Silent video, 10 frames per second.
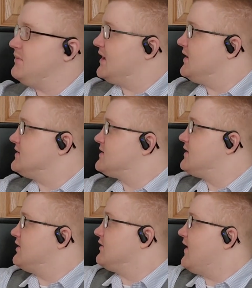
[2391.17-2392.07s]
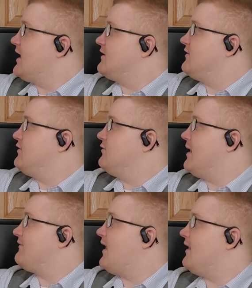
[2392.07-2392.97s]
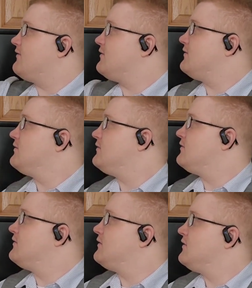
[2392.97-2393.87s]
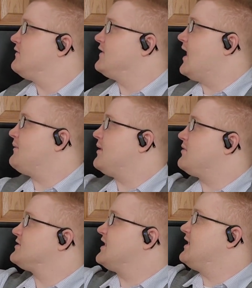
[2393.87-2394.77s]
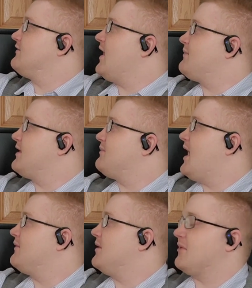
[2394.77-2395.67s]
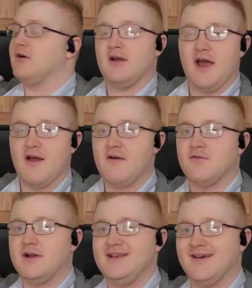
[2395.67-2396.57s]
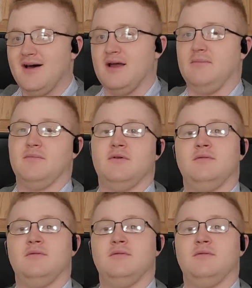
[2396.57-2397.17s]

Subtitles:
Because you're dividing 2 by 5. The top number is getting divided by the bottom number every time.